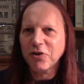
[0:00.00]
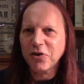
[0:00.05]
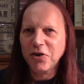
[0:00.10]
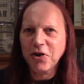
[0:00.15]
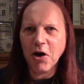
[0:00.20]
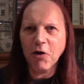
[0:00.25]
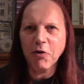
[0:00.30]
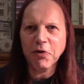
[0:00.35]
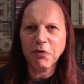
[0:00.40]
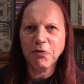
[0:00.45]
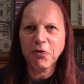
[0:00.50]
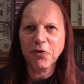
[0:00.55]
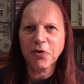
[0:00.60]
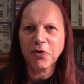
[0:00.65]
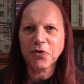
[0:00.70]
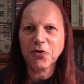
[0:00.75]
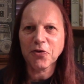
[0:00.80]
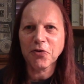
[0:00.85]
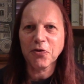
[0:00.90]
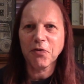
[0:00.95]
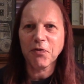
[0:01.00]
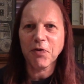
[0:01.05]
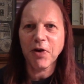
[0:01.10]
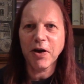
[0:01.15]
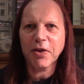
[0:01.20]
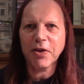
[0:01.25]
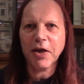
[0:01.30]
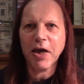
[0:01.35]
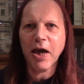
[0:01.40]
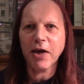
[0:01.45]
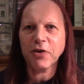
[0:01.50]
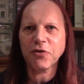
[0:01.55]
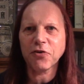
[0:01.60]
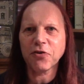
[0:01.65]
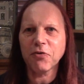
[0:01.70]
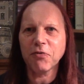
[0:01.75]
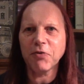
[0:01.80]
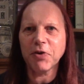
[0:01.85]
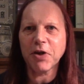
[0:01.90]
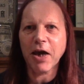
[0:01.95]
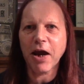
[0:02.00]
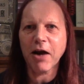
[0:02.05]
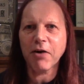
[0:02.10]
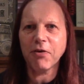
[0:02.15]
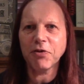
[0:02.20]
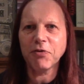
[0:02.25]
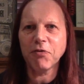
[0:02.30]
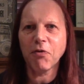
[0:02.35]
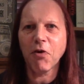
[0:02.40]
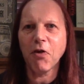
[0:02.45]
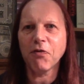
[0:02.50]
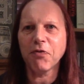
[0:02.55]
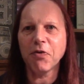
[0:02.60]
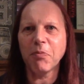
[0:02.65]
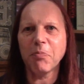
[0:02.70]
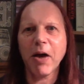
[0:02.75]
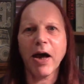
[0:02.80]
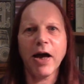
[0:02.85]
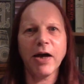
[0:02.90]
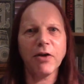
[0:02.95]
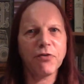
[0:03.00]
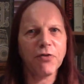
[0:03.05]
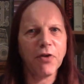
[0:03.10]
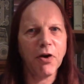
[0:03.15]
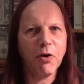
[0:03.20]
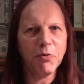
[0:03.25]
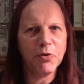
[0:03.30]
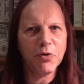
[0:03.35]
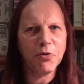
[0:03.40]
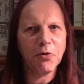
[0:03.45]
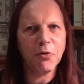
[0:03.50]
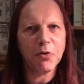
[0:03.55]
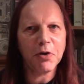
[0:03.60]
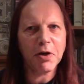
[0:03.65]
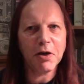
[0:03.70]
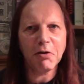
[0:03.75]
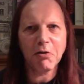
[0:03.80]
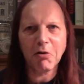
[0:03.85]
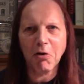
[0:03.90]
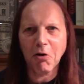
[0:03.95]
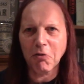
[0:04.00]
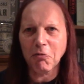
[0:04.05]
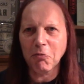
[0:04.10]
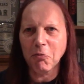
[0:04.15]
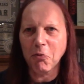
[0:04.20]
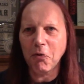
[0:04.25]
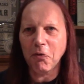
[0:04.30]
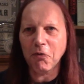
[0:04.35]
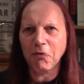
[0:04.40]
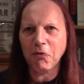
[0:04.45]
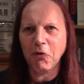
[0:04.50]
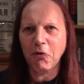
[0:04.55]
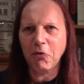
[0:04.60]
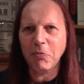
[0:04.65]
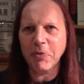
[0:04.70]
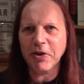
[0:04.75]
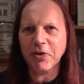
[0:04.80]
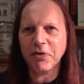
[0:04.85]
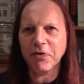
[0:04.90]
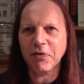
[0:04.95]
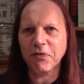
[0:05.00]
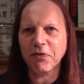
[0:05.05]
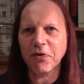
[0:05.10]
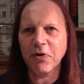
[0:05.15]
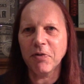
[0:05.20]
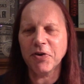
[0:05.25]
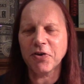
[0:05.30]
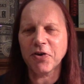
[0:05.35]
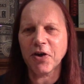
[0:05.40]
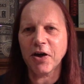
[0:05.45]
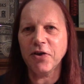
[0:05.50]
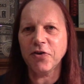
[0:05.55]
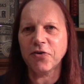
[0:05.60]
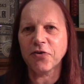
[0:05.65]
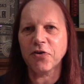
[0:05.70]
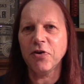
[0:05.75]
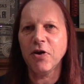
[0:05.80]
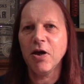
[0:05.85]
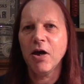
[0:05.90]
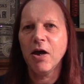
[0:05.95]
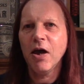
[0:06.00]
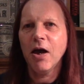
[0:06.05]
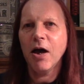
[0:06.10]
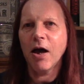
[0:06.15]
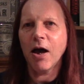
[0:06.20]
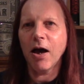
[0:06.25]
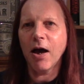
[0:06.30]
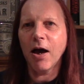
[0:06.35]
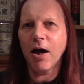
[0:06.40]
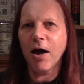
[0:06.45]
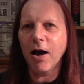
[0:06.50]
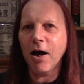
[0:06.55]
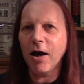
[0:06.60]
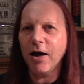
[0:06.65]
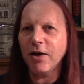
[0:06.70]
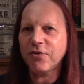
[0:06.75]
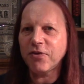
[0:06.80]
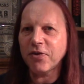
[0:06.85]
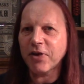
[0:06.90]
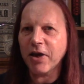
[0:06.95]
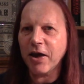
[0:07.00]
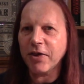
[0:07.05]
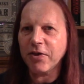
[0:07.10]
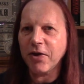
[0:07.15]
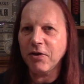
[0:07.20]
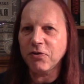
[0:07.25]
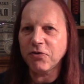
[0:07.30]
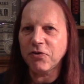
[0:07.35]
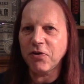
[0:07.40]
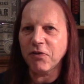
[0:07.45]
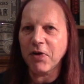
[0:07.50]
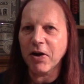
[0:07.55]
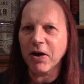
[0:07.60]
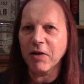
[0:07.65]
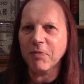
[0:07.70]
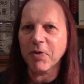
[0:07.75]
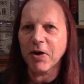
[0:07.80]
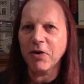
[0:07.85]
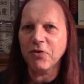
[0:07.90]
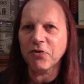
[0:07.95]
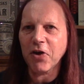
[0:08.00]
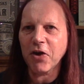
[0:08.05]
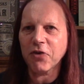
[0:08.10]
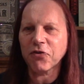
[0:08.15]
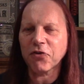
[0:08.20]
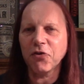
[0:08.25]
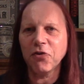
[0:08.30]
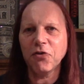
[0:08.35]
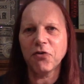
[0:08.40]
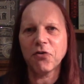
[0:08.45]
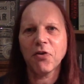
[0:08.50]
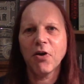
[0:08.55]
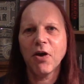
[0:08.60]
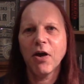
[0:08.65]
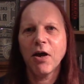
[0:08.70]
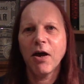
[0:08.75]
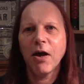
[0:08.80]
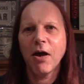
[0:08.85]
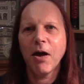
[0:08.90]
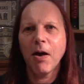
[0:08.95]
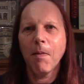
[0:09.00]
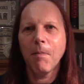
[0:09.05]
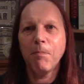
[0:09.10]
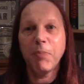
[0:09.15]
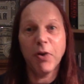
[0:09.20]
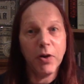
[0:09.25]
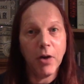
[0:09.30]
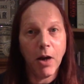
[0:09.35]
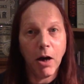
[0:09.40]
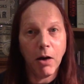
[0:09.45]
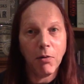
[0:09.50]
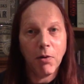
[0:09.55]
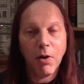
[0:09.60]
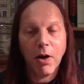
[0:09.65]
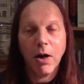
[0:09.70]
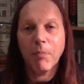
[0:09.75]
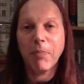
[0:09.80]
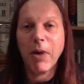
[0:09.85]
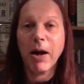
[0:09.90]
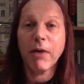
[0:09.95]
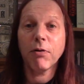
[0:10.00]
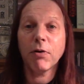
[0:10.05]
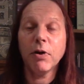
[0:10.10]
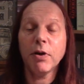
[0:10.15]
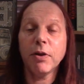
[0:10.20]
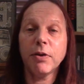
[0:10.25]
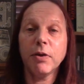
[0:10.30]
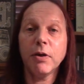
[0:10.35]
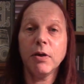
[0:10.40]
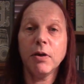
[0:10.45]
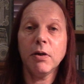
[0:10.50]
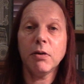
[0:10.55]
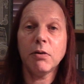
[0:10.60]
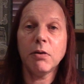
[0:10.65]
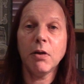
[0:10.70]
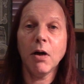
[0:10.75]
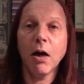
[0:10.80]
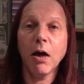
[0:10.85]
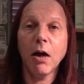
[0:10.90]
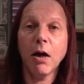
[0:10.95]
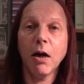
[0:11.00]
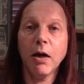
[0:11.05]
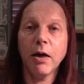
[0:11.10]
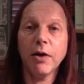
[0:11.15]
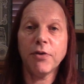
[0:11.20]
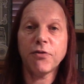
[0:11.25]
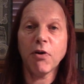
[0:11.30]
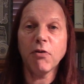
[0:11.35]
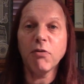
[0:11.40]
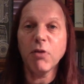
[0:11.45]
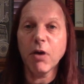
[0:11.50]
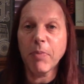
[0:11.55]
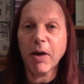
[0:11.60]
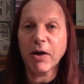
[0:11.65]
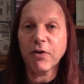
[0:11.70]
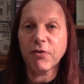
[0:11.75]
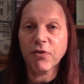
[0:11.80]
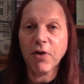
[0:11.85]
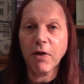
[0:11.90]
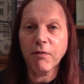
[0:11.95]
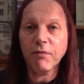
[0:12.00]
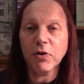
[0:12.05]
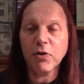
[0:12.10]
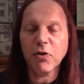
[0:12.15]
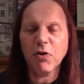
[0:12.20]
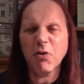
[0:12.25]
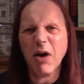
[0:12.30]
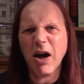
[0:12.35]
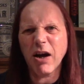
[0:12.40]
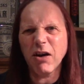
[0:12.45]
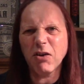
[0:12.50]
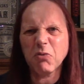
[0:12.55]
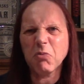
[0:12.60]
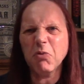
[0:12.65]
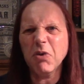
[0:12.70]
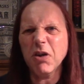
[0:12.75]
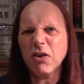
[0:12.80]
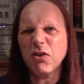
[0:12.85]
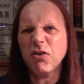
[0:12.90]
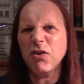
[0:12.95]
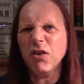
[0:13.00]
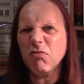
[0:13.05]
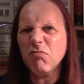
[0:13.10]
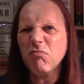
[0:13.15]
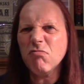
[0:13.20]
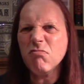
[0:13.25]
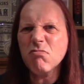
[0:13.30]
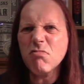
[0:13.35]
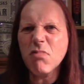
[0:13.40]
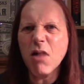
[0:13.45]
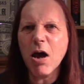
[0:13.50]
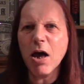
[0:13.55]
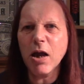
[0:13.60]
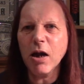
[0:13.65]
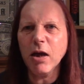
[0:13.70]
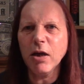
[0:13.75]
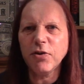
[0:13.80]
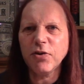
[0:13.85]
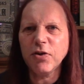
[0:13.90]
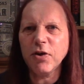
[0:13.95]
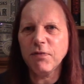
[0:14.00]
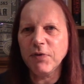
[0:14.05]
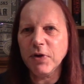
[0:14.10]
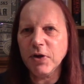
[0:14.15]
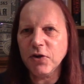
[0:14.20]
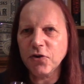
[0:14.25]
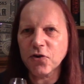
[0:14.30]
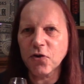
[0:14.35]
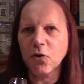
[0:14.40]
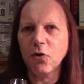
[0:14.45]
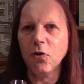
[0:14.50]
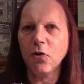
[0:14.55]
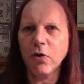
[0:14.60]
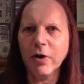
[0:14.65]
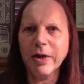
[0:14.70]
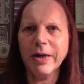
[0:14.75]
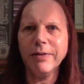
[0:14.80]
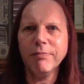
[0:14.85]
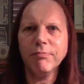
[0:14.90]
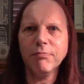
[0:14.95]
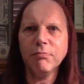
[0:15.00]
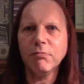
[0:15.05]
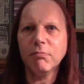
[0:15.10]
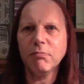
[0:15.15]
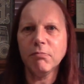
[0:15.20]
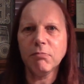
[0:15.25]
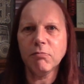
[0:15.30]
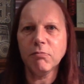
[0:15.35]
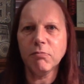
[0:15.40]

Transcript: going for the sort of like the estery character off the bat. So we're talking long wort fermentation to get develop those esters, but no. Apparently, it's only about 72 hours, which is relatively short in